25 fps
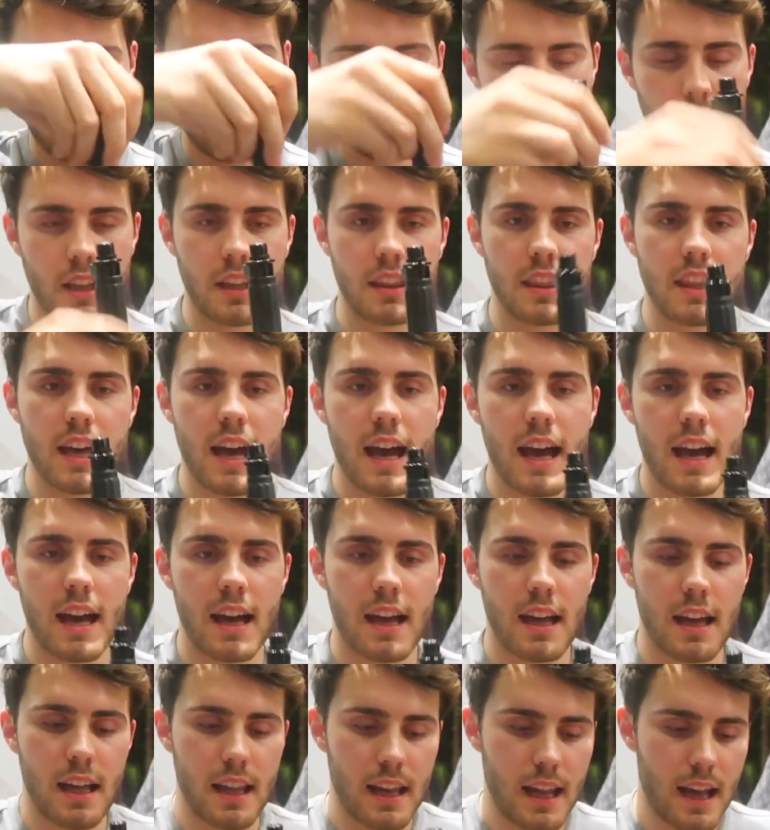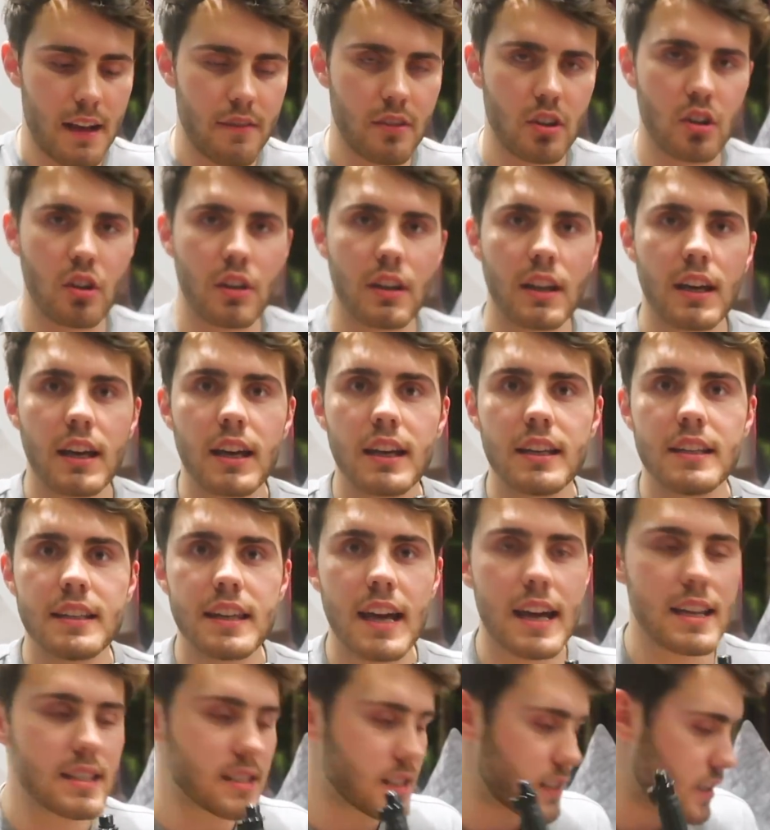like that and have it on a
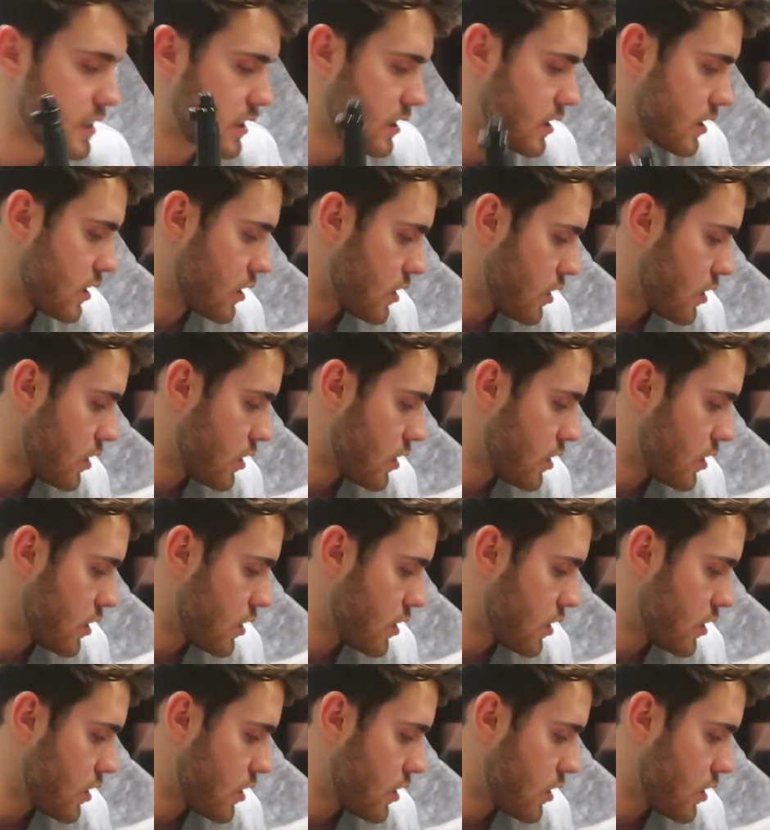desk,